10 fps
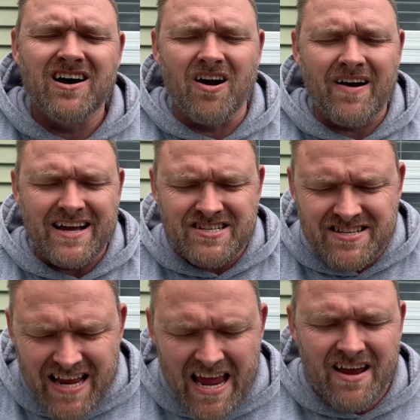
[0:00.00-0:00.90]
are at
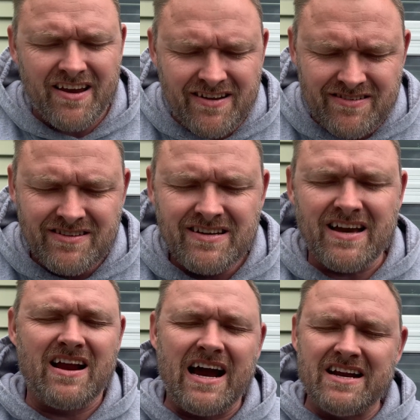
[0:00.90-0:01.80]
stake
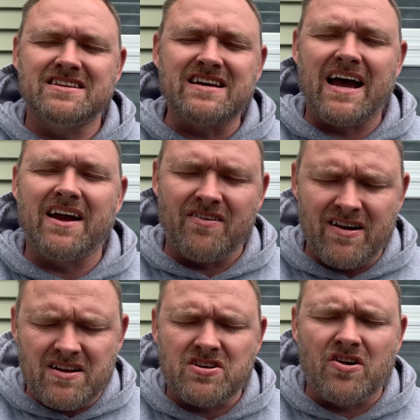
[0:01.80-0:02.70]
and I desire
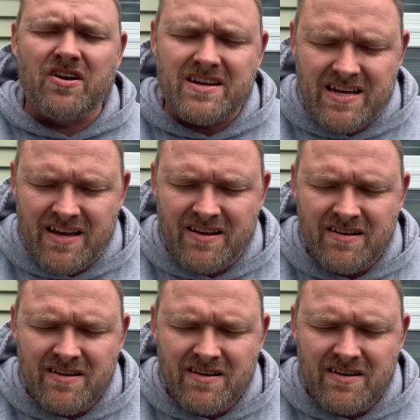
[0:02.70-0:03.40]
an eternity